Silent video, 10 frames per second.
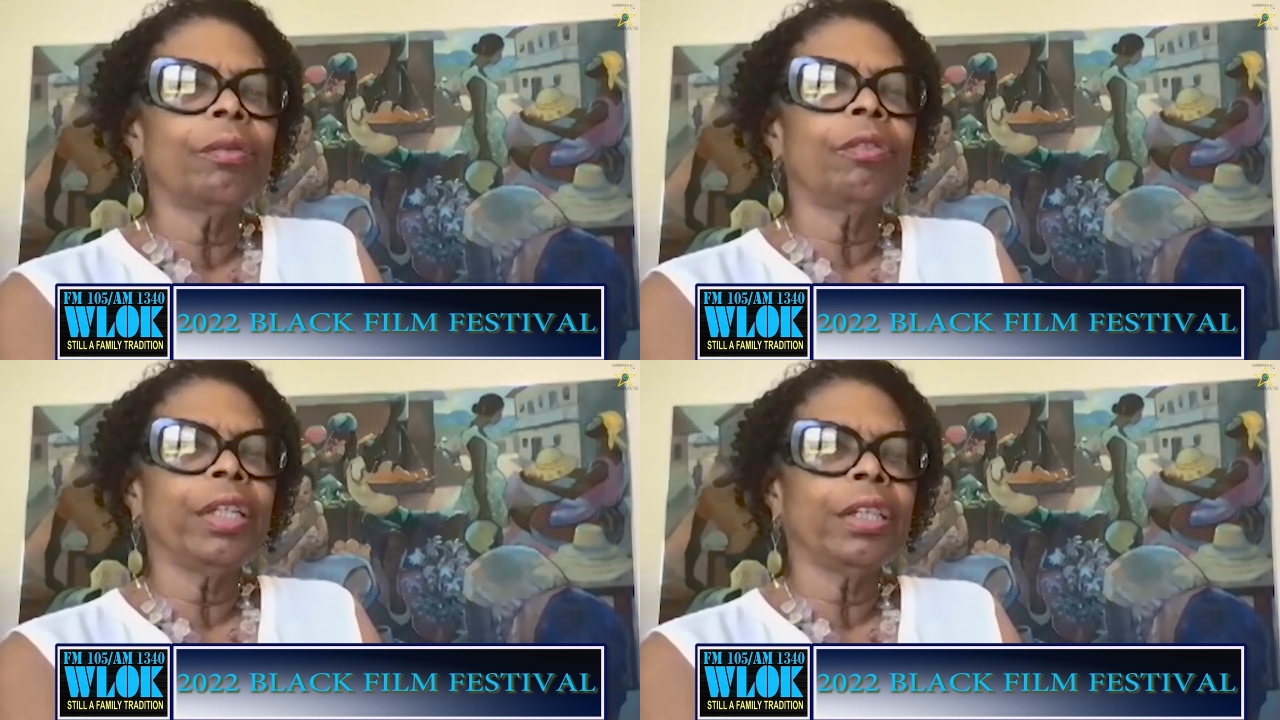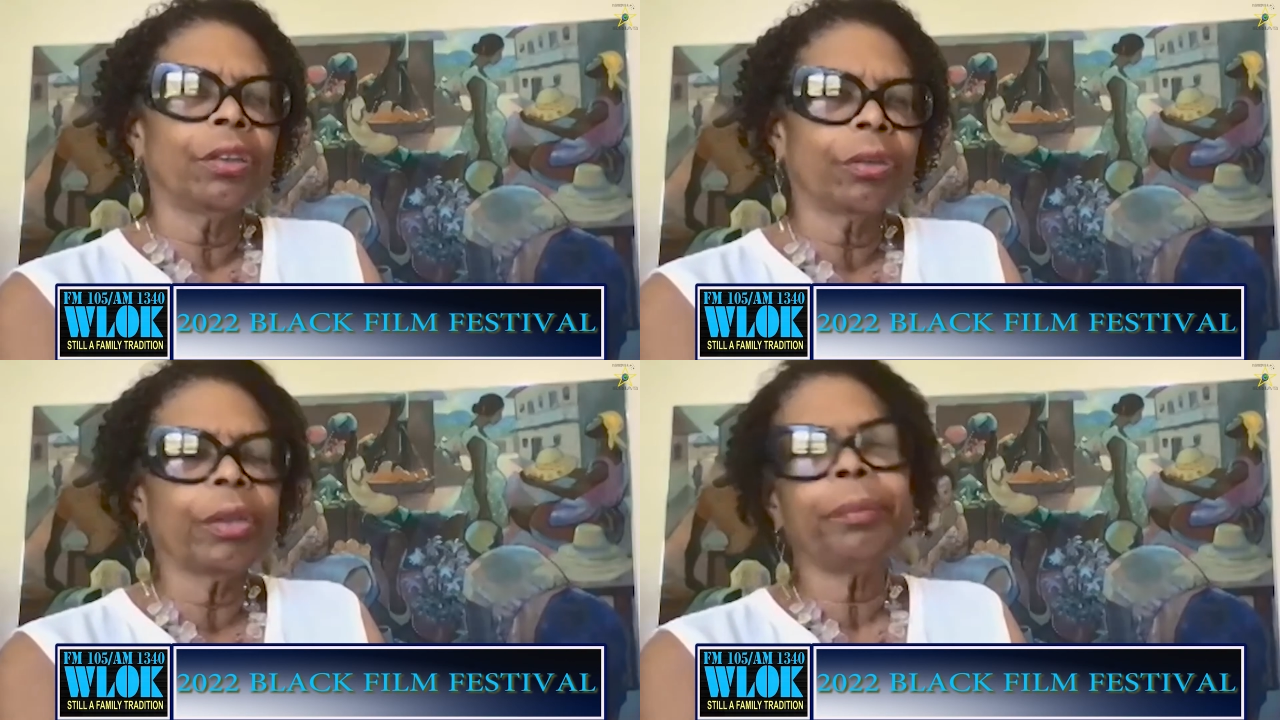reading
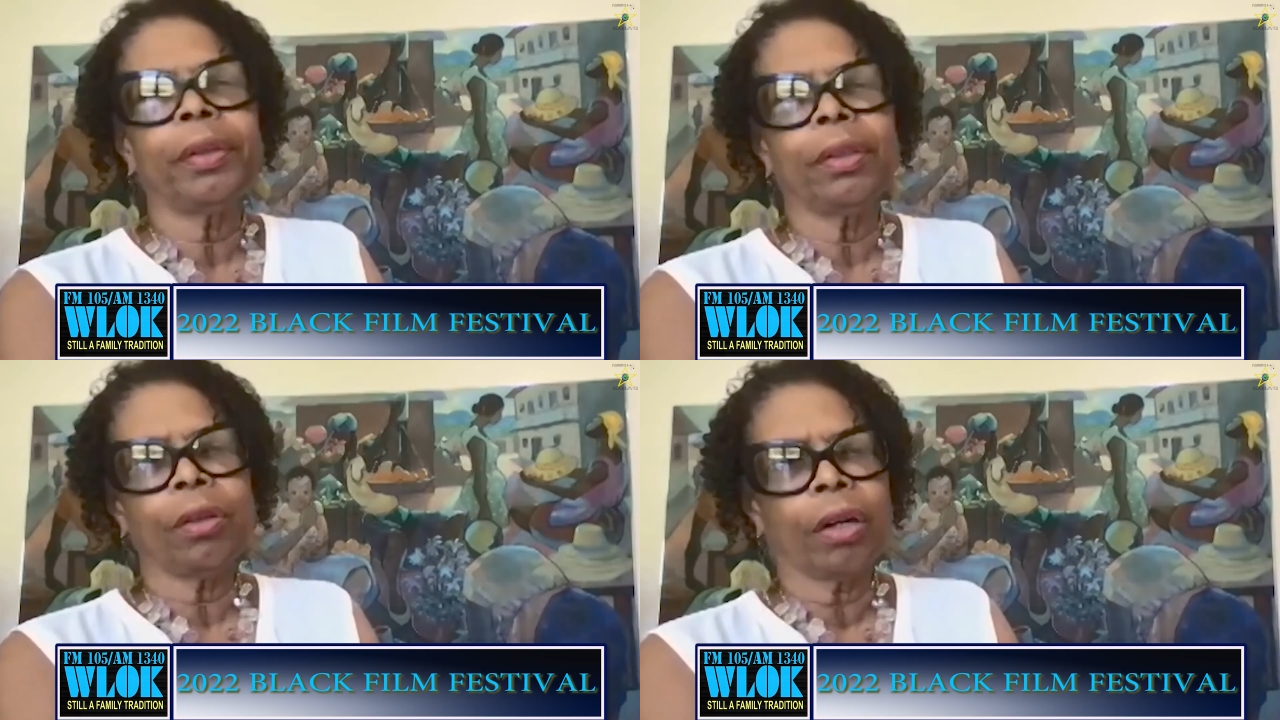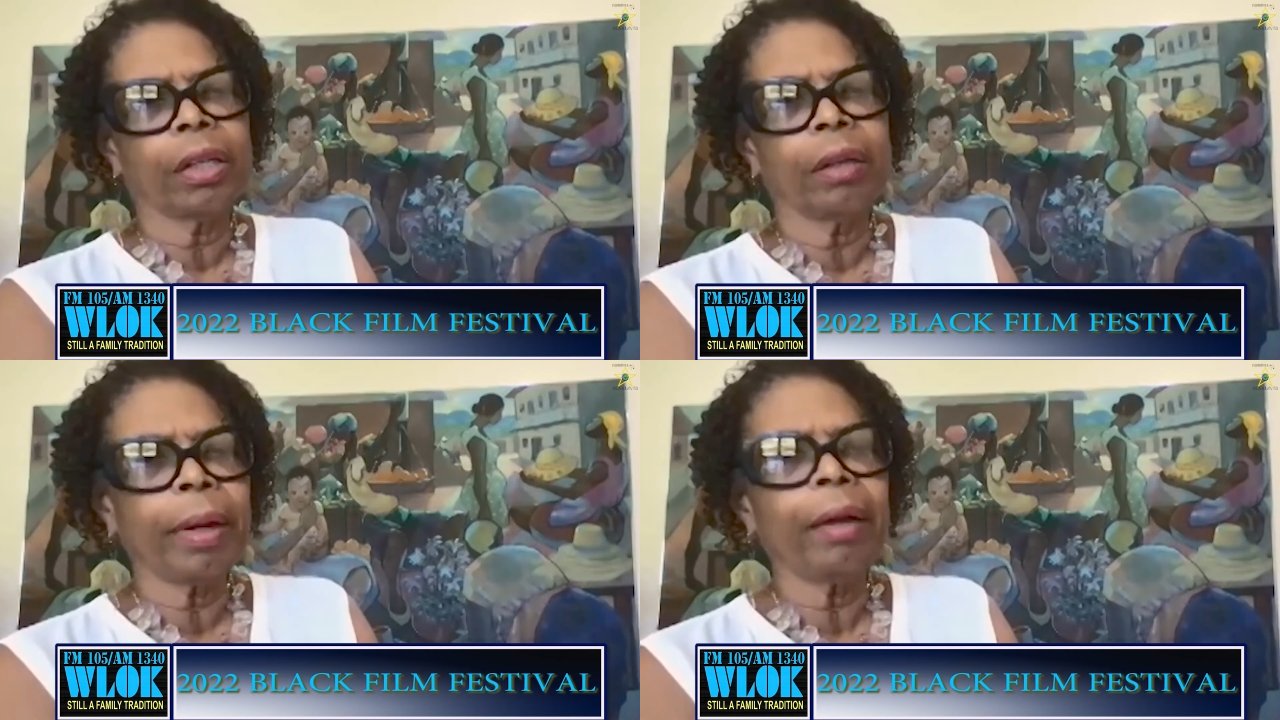scripts and
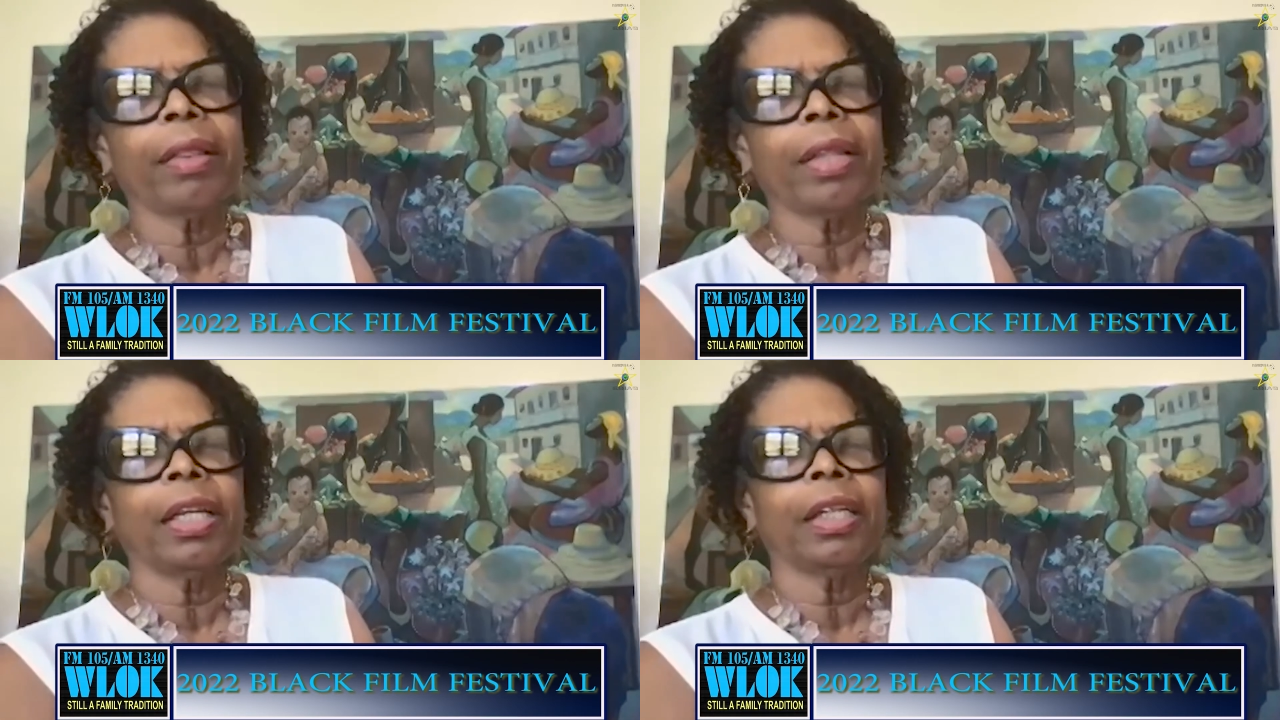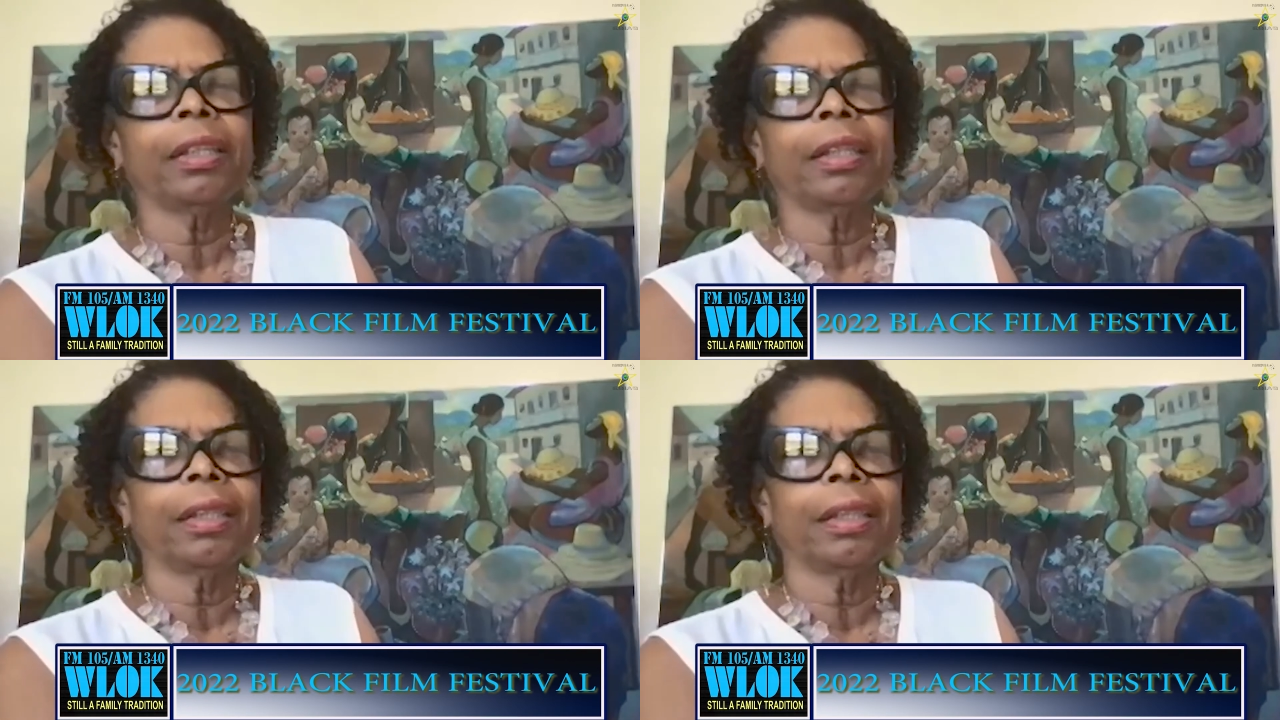talking about
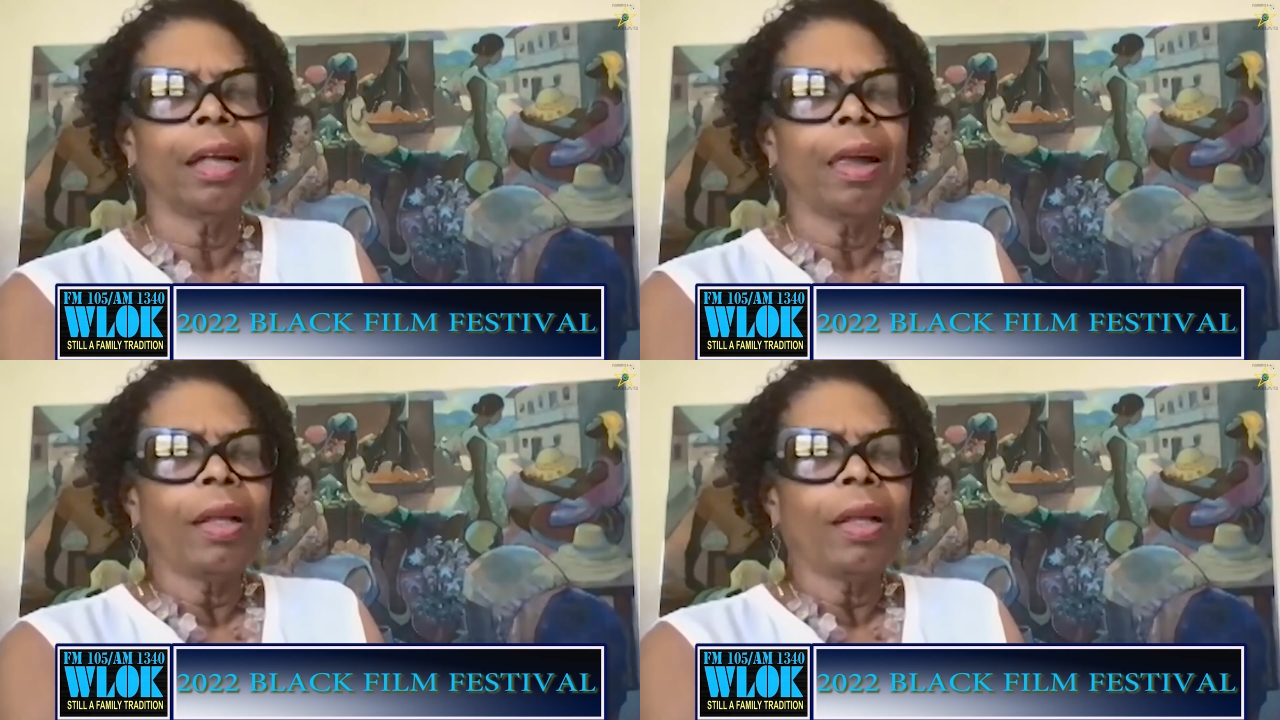things, and